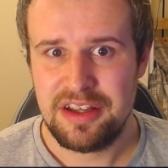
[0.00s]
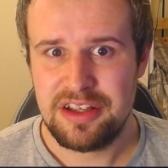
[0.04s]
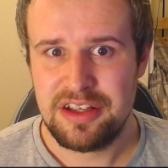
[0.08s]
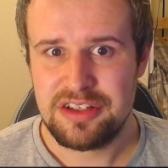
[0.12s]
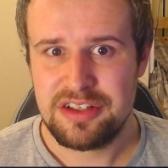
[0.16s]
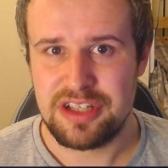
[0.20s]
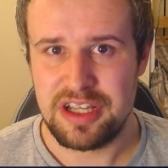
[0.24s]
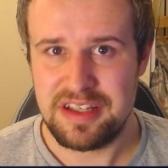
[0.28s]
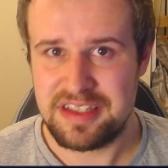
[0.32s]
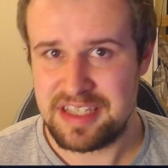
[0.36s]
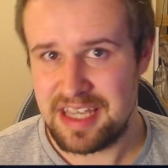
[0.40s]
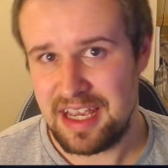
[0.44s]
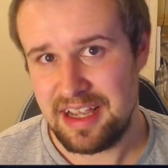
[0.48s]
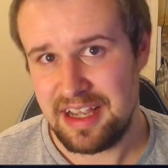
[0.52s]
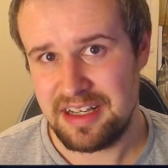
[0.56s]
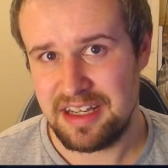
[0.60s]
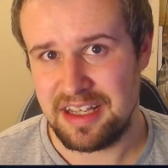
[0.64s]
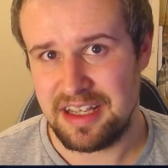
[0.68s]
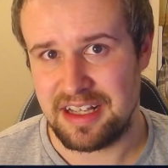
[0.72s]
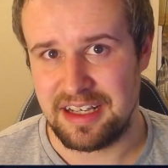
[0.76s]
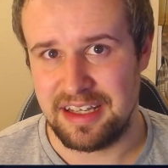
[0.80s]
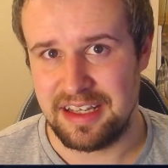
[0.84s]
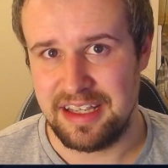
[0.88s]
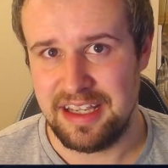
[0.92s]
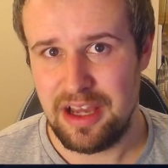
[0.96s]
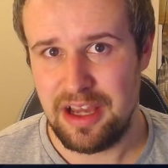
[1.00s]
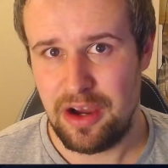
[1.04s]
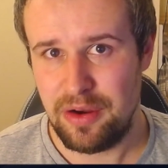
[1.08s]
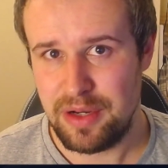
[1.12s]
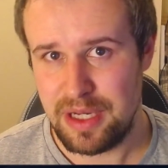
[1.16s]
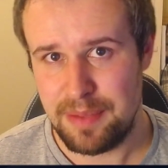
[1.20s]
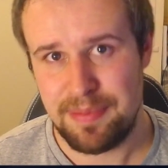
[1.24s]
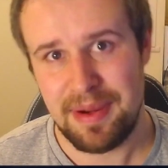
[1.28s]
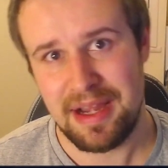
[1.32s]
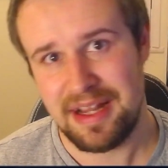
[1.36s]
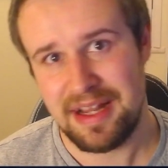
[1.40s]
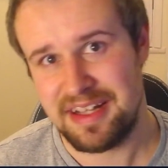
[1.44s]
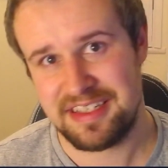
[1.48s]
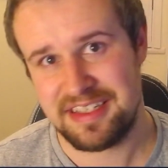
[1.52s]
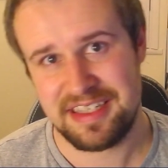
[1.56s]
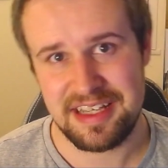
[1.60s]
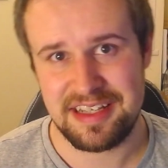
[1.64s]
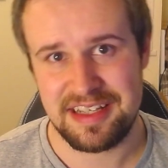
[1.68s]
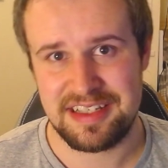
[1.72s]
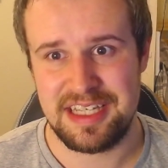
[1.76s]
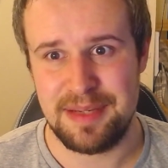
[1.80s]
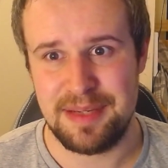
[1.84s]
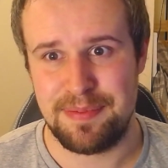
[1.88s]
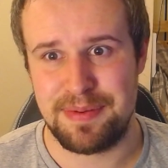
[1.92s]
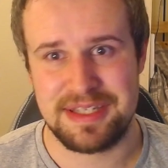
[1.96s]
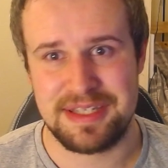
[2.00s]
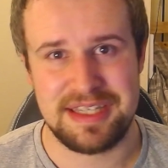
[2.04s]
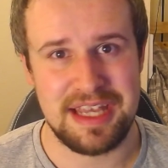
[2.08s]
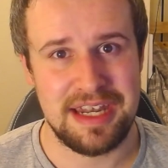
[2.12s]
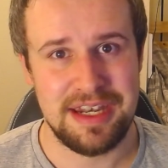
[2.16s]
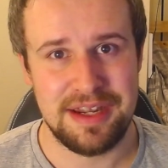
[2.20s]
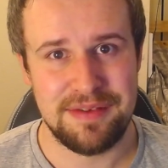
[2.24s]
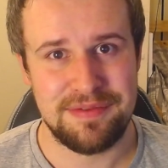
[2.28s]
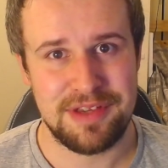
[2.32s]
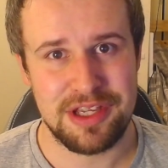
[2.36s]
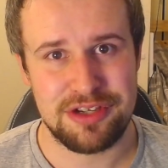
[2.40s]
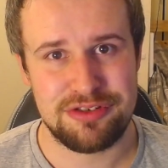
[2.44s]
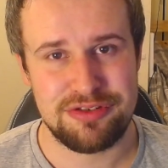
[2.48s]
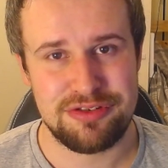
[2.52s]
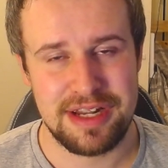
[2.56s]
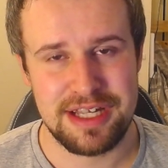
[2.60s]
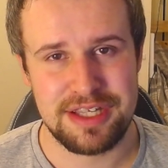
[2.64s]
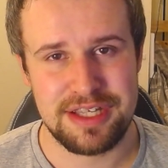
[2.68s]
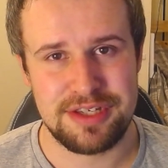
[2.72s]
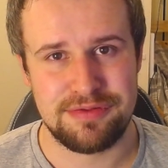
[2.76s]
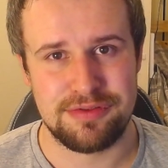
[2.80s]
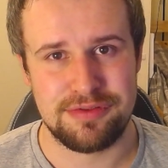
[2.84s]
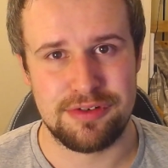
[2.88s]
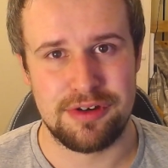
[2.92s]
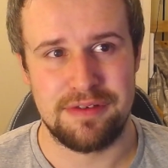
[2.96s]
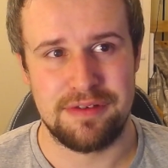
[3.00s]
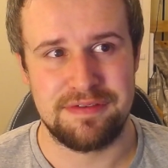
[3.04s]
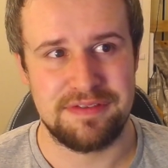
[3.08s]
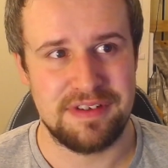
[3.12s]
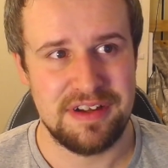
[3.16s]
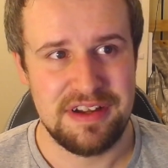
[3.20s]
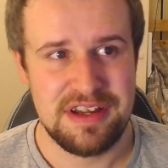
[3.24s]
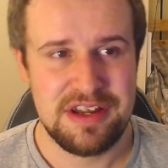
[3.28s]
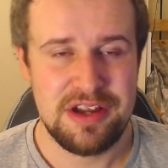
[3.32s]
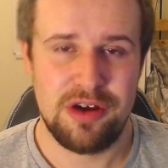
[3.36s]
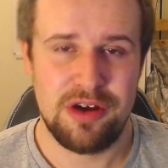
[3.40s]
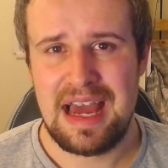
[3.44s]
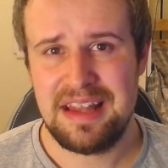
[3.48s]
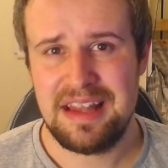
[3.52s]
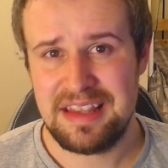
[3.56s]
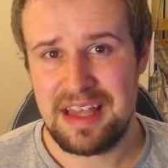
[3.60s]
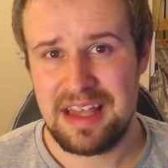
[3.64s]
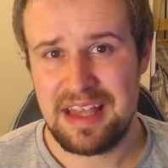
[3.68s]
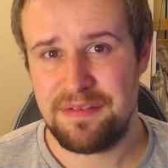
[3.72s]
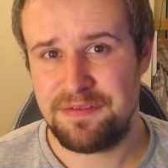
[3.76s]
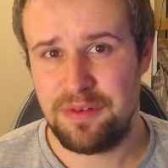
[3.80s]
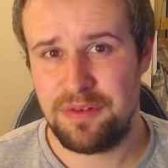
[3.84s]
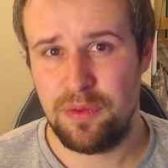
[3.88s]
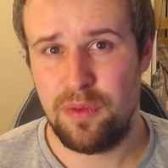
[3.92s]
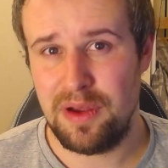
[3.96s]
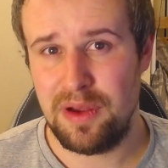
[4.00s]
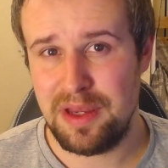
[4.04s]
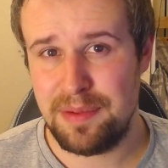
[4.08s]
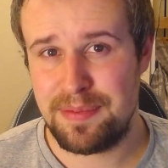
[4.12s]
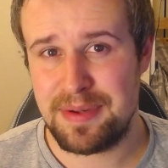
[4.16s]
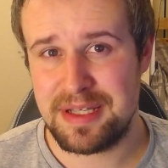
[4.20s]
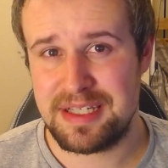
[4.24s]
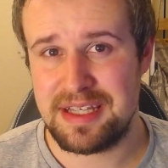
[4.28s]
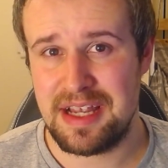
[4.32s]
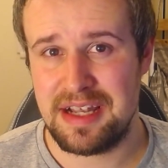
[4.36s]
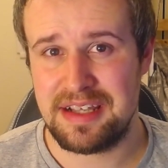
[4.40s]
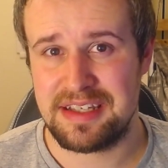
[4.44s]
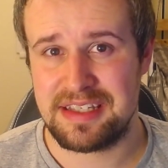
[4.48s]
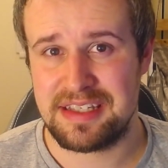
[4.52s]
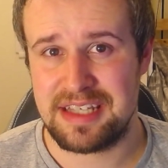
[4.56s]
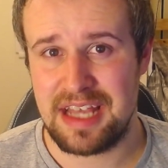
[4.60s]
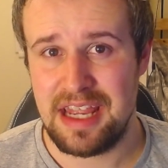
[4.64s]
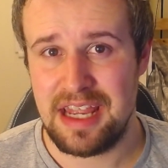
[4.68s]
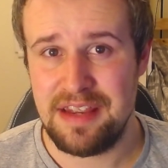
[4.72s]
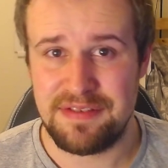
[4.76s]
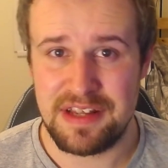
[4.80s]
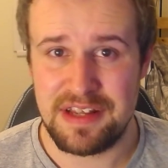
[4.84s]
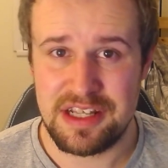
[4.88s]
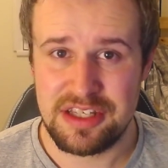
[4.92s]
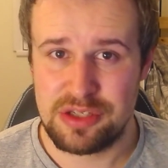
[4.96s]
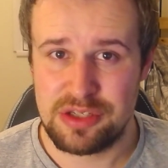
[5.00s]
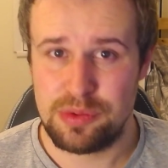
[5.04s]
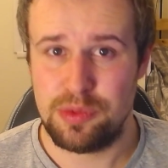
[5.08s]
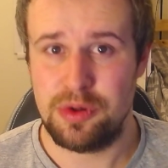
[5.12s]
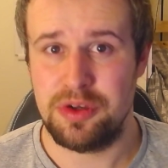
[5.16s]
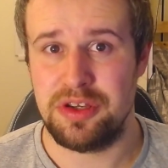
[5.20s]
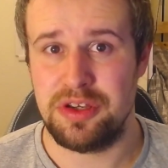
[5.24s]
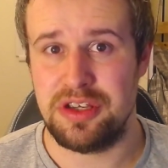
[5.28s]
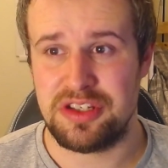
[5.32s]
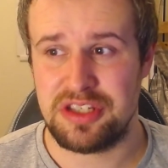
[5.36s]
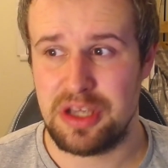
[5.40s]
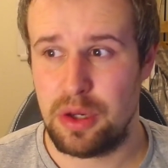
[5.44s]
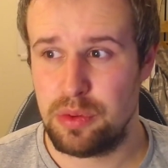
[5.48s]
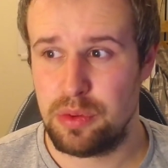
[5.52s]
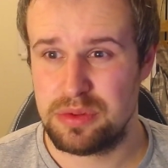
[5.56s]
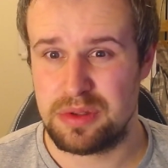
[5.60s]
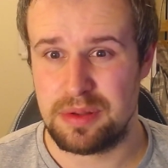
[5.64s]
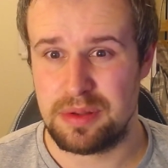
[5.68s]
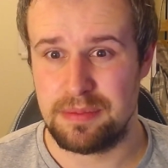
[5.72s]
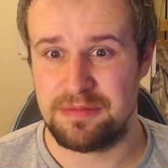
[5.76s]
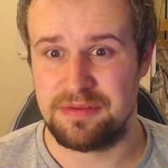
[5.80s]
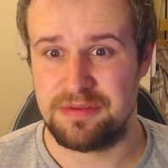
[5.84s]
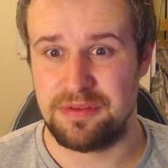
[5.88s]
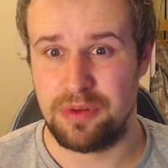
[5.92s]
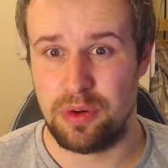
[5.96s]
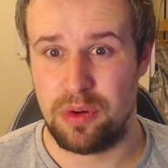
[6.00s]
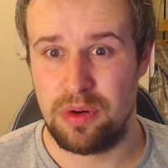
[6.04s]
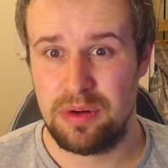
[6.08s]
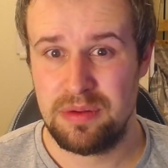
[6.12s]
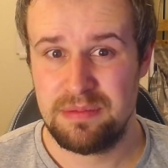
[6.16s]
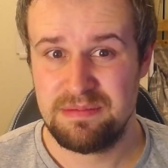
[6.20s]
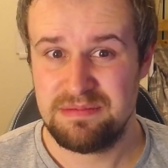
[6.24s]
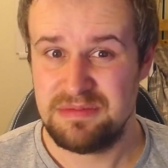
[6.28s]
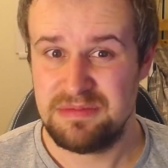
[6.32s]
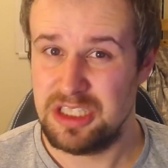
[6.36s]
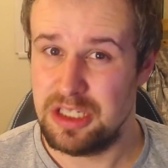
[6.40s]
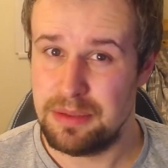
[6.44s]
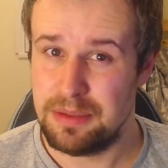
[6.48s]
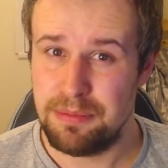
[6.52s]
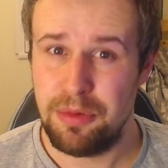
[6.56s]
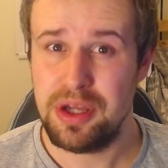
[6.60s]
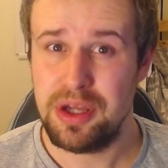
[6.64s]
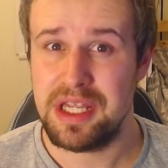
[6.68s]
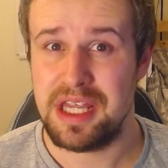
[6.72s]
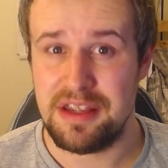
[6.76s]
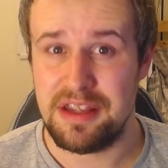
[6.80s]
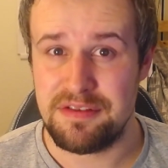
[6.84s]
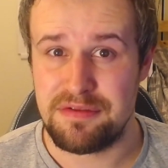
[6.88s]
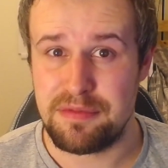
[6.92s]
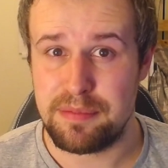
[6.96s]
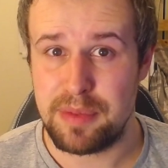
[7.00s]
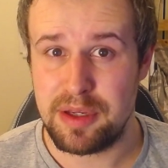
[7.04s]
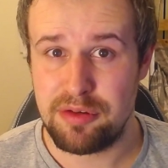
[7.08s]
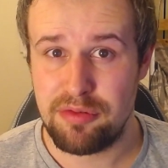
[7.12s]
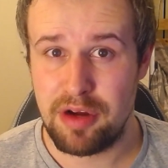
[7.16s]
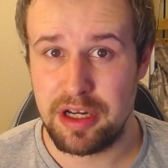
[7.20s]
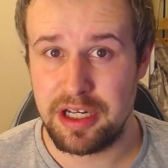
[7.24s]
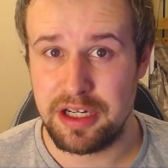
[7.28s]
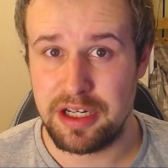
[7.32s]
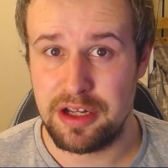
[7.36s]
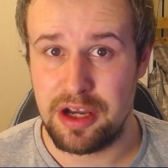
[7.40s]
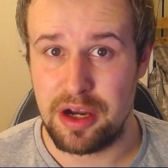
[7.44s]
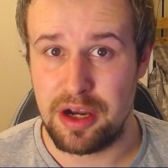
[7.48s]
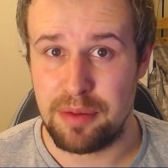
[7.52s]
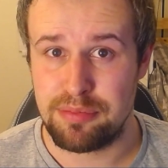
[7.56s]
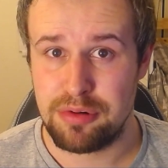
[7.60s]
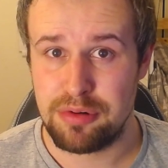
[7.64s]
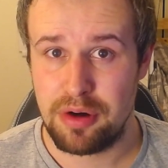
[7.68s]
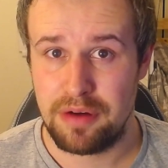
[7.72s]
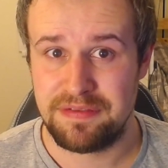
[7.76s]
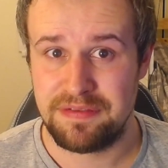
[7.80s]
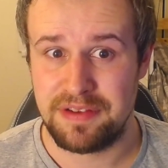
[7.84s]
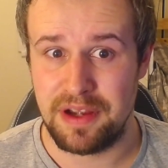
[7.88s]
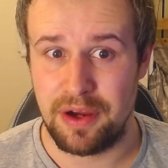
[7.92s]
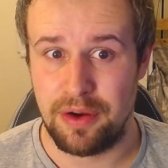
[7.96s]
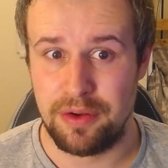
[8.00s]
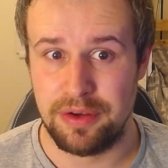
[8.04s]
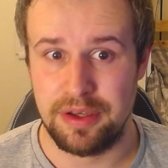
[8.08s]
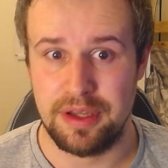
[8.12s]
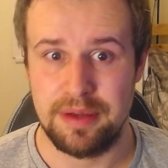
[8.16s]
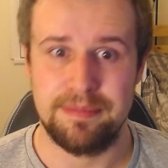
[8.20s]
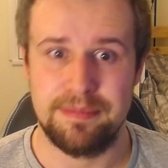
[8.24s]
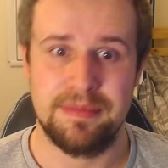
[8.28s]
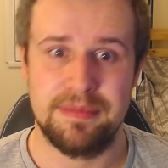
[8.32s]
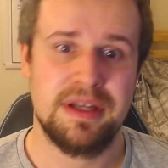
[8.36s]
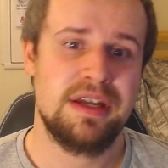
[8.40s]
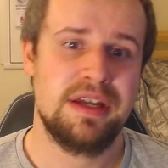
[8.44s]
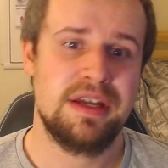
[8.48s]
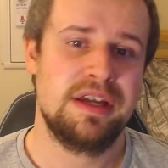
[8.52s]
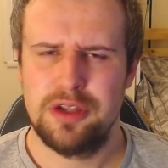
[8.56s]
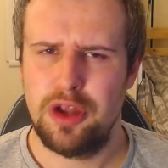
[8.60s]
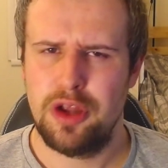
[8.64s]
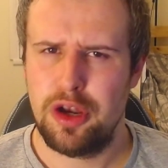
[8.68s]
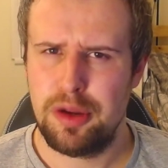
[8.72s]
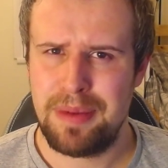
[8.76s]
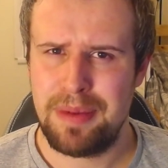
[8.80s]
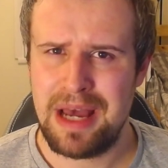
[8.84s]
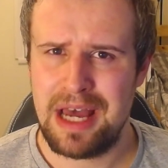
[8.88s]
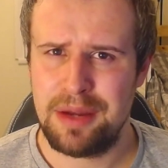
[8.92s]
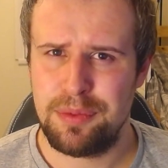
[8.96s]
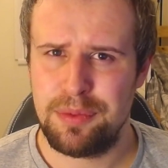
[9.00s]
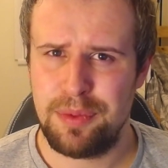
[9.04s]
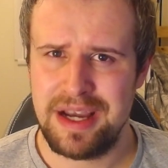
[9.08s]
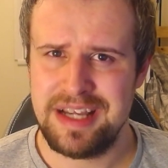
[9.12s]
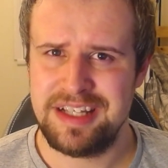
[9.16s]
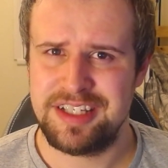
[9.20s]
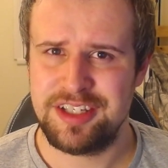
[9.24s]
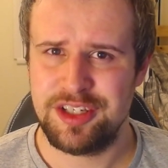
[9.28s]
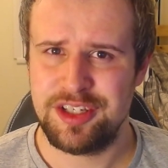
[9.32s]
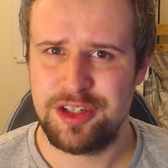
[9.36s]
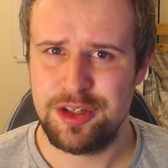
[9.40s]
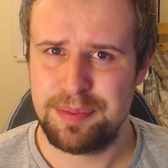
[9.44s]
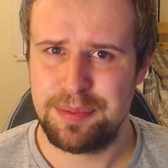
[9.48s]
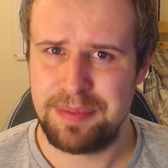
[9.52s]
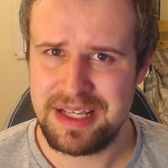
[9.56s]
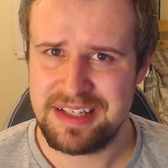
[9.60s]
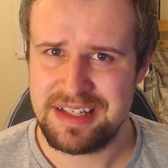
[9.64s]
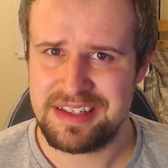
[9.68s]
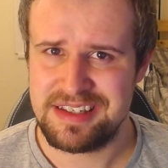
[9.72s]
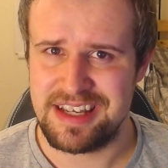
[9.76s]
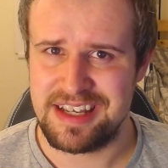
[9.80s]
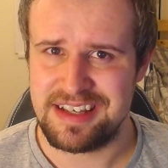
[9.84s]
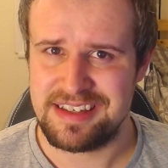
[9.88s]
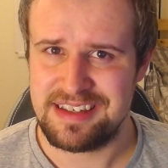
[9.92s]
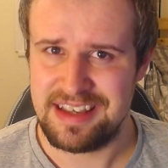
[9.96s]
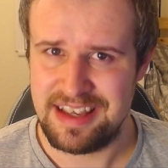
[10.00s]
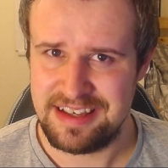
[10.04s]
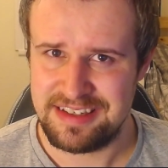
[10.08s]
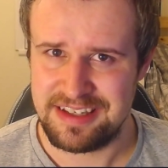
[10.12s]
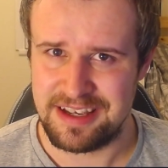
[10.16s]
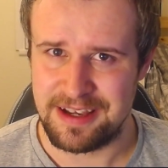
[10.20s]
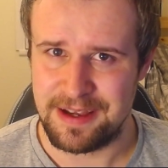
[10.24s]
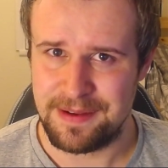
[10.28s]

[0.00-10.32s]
So you're technically only paying 60% of your transfer offer. Add that 40% saving to what you sold them for. You might even be running at a profit on them. Not a bad way to do business, is